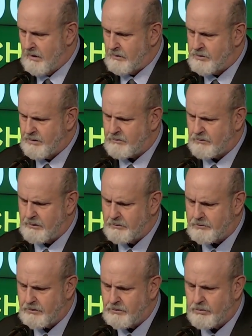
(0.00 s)
Just
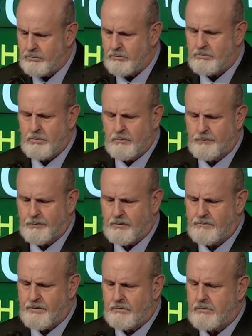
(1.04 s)
listen to a room full
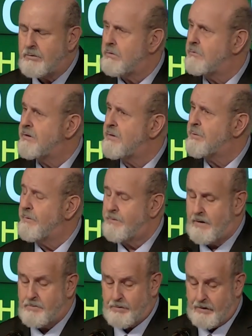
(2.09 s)
of young girls at a
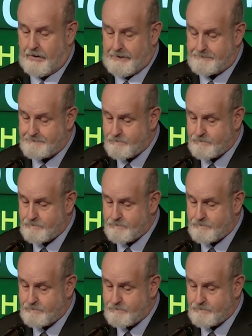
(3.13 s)
birthday party.